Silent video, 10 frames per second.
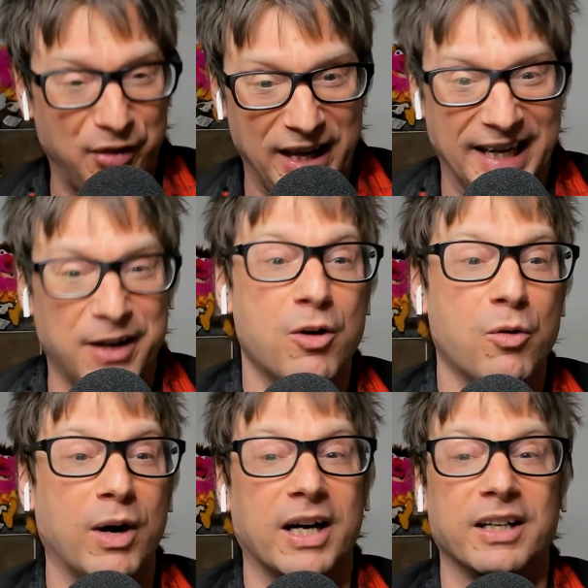thing.
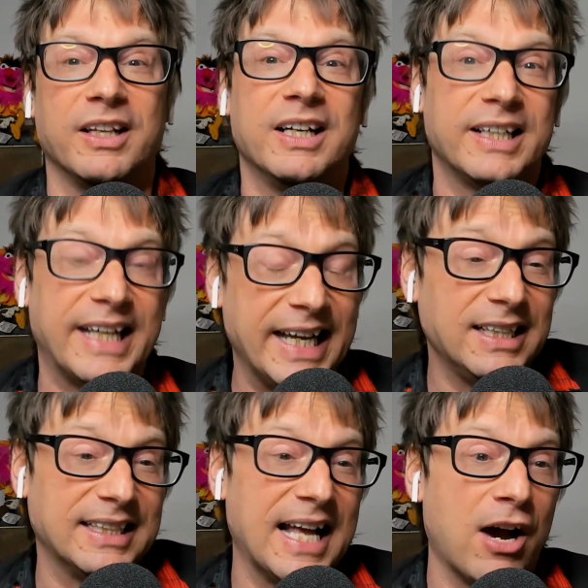Where
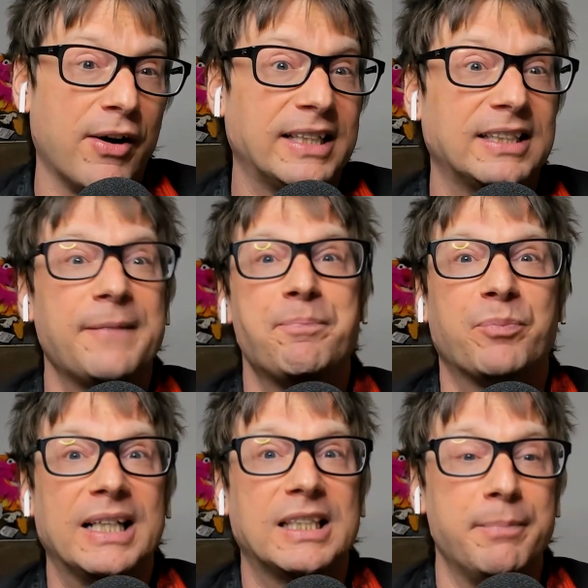kids now, it's
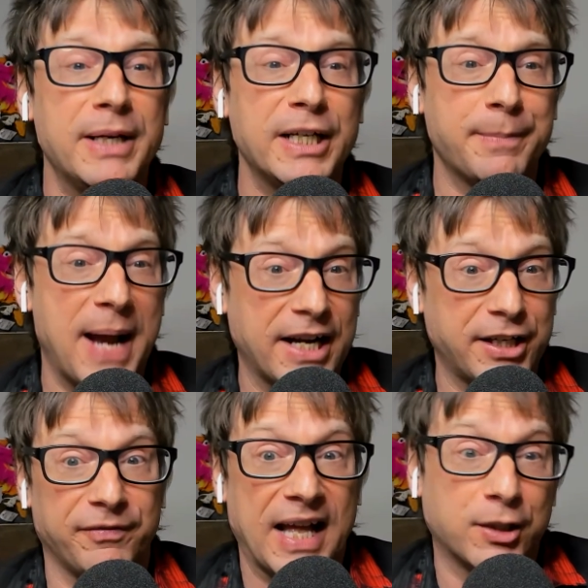it's a
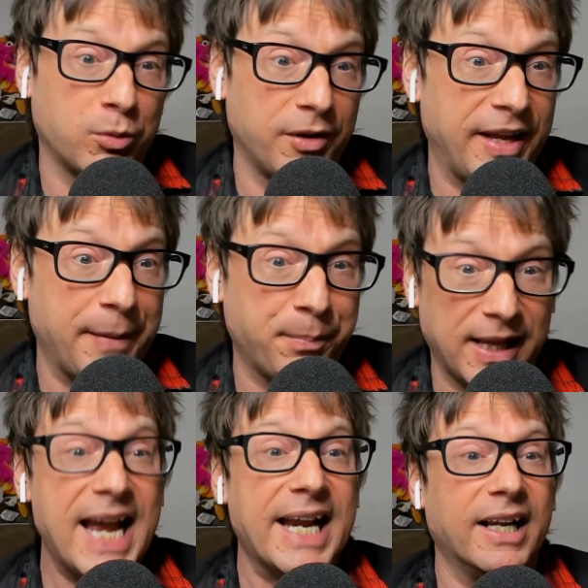mishmash of that's where they
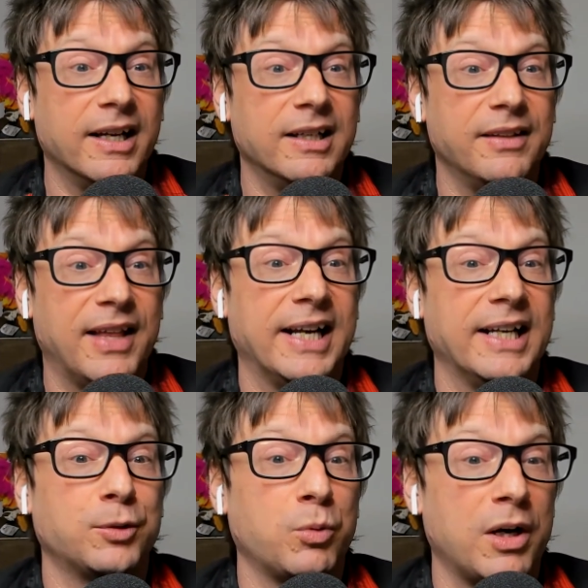play, that
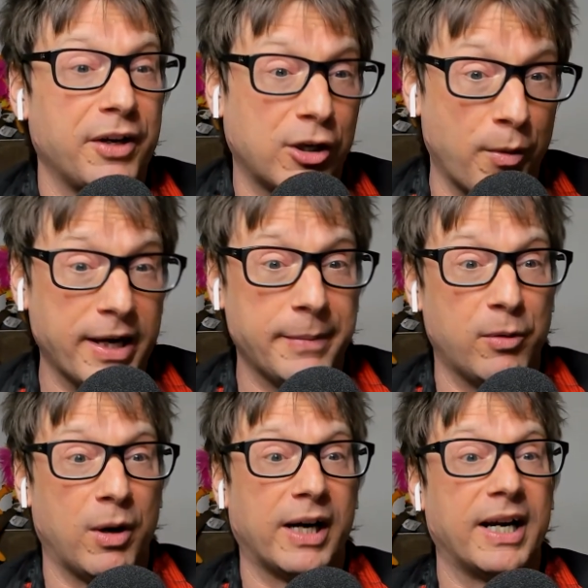is where they're going to
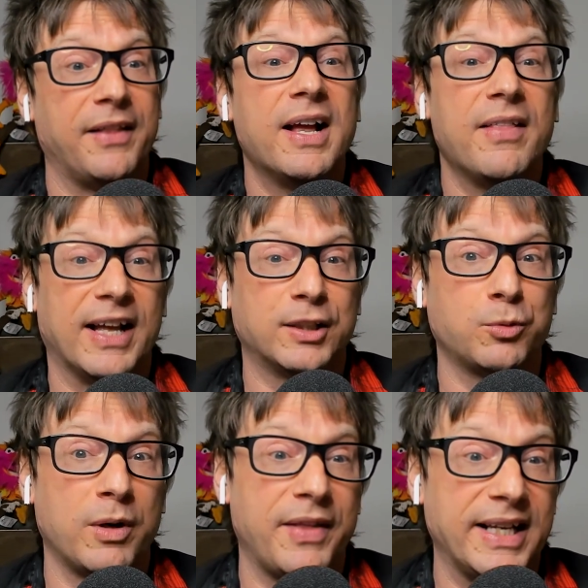be working,
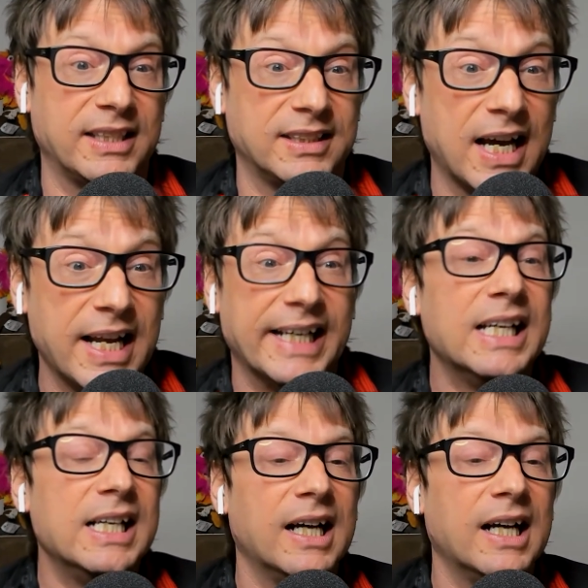that's where they study.